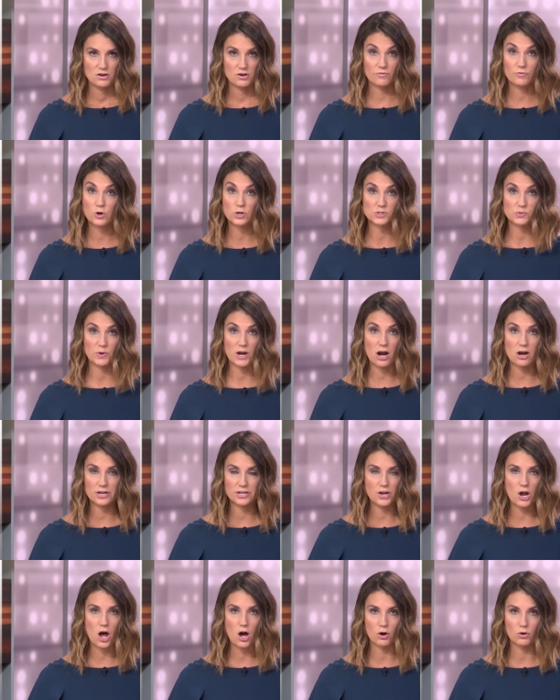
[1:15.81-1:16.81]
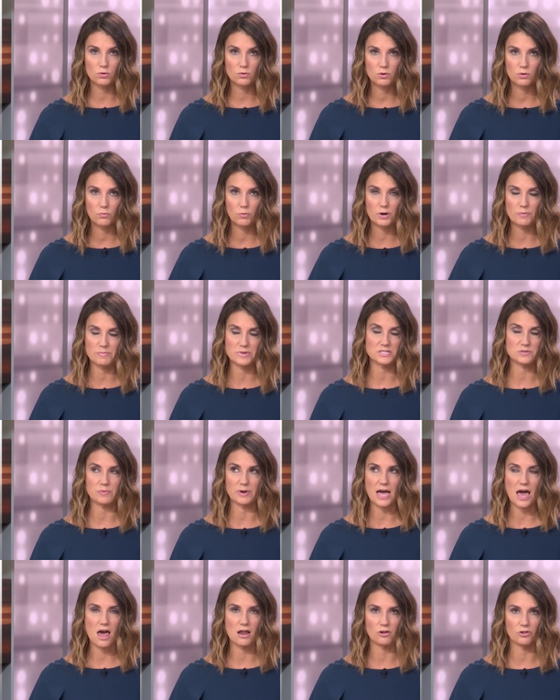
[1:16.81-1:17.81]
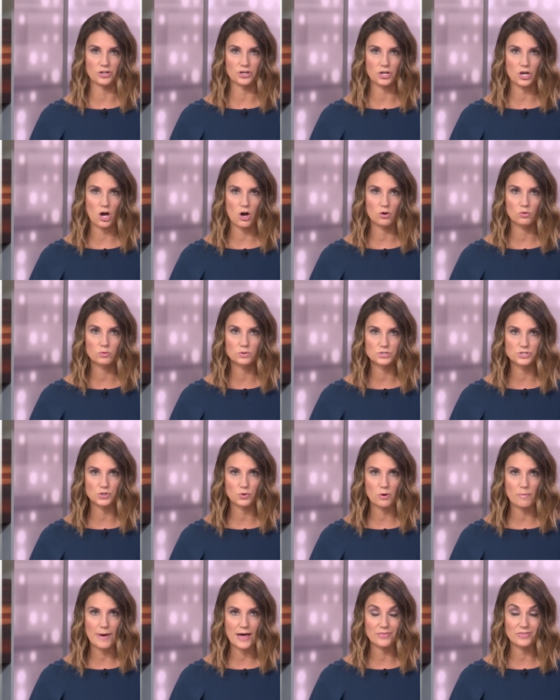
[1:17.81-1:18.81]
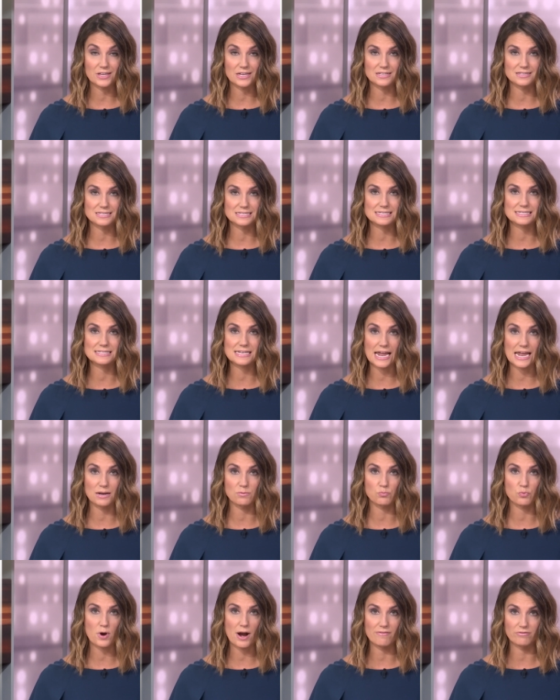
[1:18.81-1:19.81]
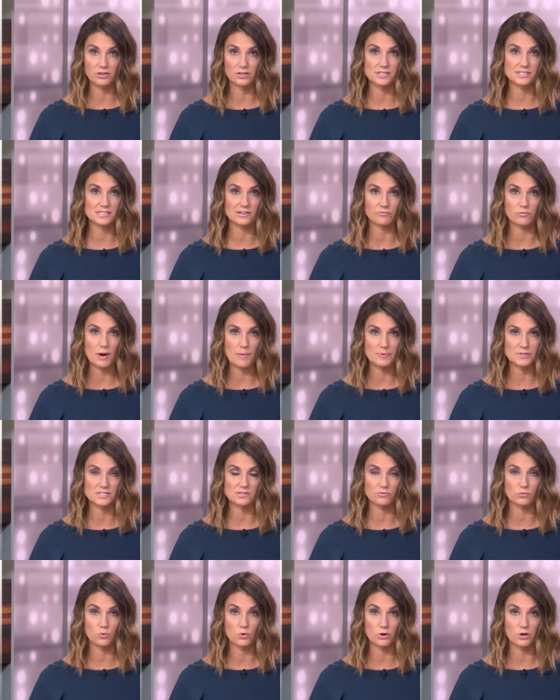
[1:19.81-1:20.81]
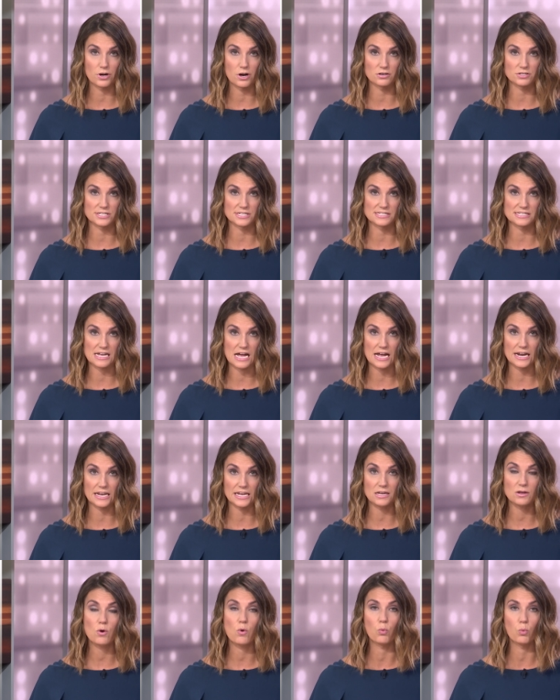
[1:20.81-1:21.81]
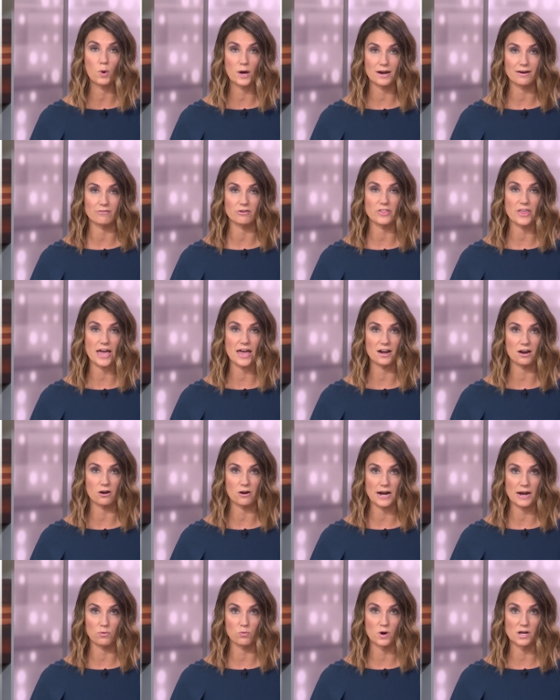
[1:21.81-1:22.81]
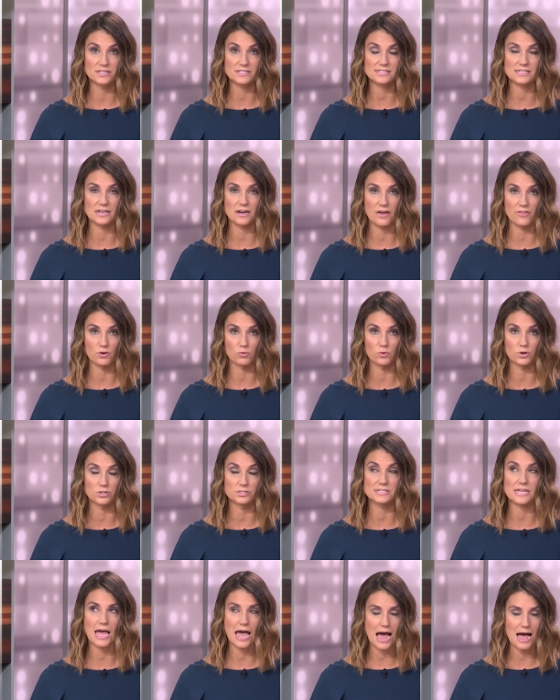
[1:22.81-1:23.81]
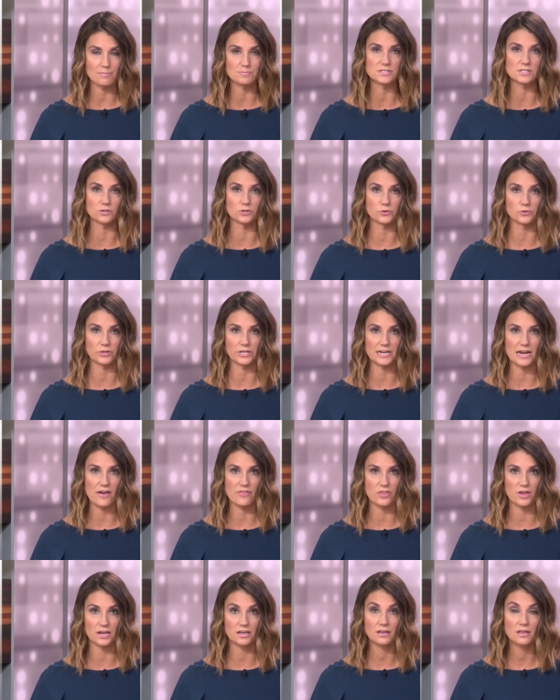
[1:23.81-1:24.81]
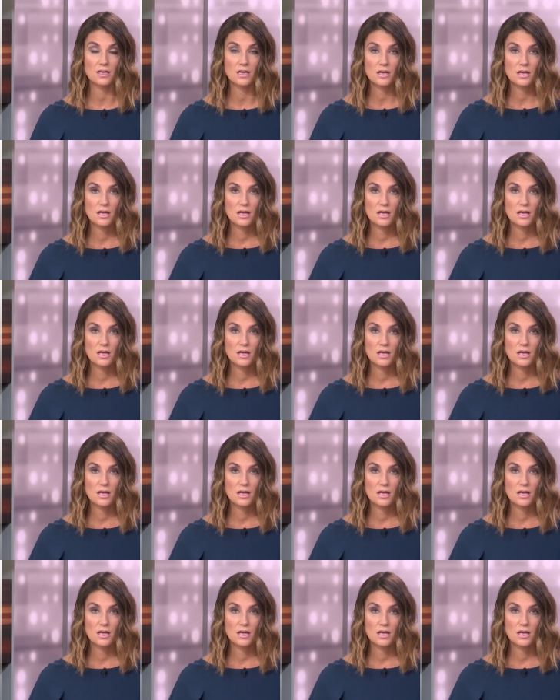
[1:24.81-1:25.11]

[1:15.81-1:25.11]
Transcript: Now, of course, we already know what Mitch McConnell and co. will do about the insane prevalence of weapons of war in our society, whatever the NRA wants, in other words, absolutely nothing.